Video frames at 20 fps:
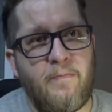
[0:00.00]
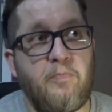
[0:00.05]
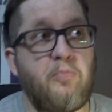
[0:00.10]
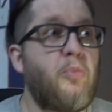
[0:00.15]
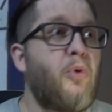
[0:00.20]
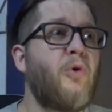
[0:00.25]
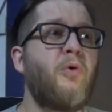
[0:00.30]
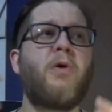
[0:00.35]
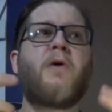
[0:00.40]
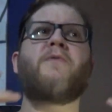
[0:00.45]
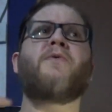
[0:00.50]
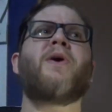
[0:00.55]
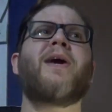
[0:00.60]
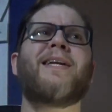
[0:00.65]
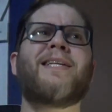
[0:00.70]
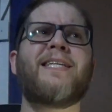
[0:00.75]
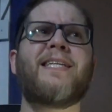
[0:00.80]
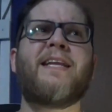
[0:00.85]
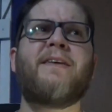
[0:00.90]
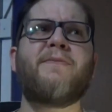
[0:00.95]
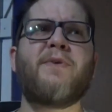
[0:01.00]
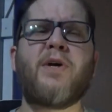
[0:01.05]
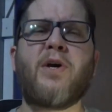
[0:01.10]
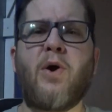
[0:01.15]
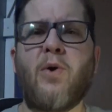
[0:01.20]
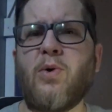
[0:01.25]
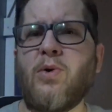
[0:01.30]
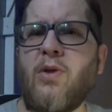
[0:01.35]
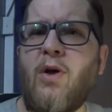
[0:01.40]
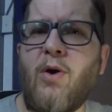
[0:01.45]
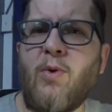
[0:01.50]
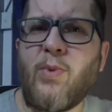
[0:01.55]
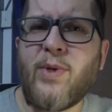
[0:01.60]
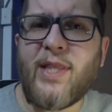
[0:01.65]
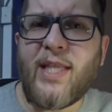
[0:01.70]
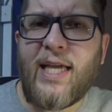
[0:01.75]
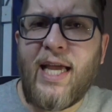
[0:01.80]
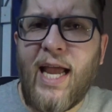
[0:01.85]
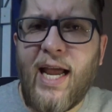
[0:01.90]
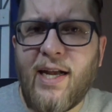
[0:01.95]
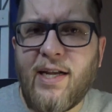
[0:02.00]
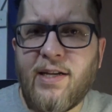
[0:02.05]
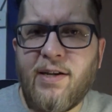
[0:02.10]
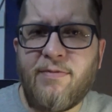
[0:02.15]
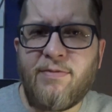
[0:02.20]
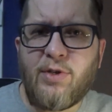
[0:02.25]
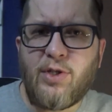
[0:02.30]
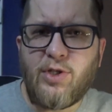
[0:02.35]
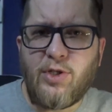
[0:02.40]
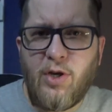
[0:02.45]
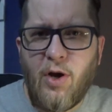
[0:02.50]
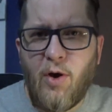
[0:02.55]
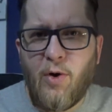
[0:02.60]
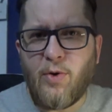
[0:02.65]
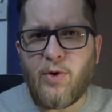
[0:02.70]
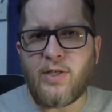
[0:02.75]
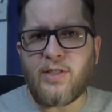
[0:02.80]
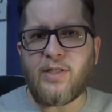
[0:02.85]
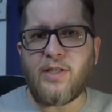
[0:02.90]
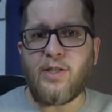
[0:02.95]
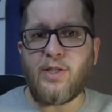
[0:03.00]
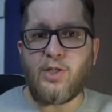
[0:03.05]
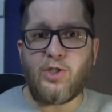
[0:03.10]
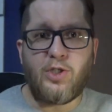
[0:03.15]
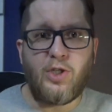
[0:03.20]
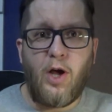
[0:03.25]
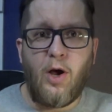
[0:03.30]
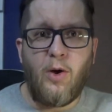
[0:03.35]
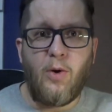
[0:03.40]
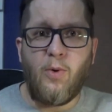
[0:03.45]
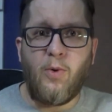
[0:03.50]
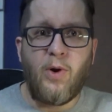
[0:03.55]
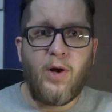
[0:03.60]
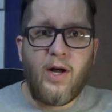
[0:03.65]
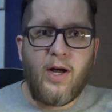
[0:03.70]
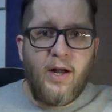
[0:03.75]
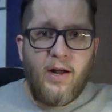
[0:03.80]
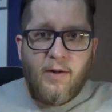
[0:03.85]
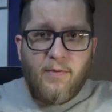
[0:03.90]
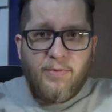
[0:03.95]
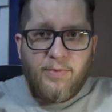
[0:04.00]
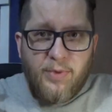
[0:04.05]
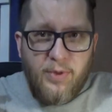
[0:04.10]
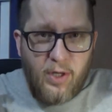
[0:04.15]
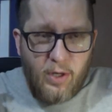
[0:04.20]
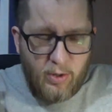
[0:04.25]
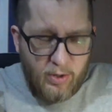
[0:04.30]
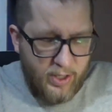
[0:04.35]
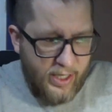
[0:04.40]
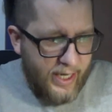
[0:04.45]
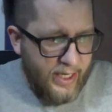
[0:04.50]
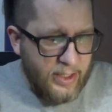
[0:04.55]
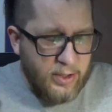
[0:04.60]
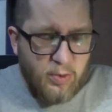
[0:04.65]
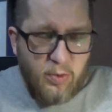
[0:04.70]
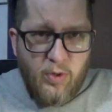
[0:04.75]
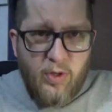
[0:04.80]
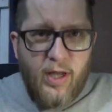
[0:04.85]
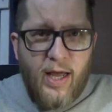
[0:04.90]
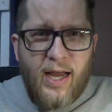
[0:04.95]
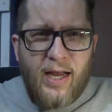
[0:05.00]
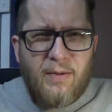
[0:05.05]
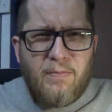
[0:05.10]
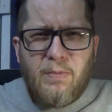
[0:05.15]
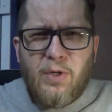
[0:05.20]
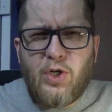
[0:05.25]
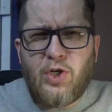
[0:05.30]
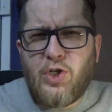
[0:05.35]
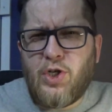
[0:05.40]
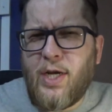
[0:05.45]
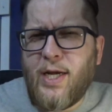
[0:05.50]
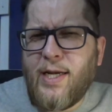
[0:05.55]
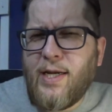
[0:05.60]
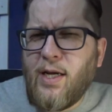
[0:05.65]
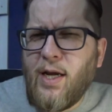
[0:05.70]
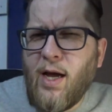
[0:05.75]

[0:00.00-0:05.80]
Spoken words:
Moreover, it didn't even go along with the canon of the show, because in the show, their legs were like machine